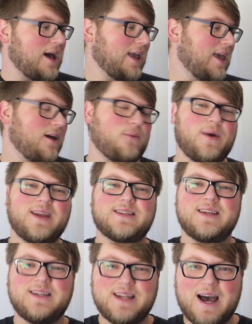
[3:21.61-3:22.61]
I can't wait
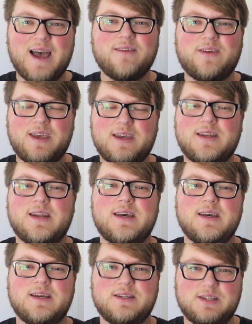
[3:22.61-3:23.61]
to dive in
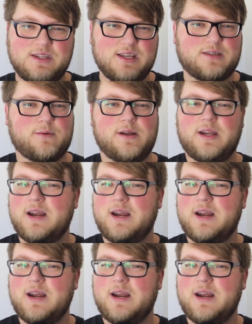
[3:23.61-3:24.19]
to this one.